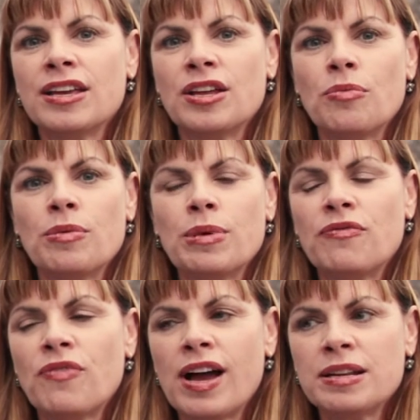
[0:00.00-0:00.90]
when
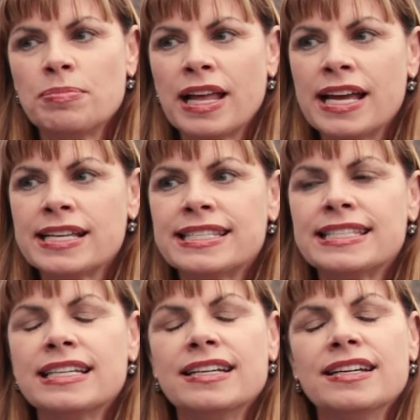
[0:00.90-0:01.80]
we'd find a
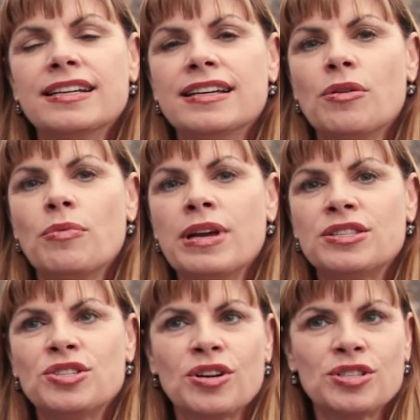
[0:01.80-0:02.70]
place,
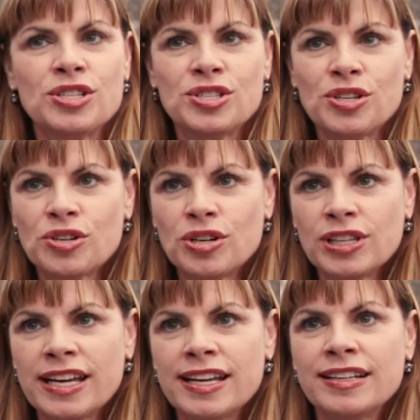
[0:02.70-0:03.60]
we'd start to
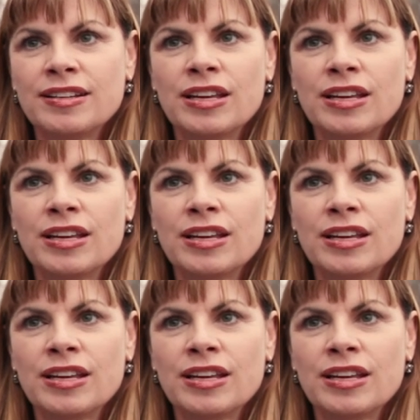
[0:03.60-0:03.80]
circle it.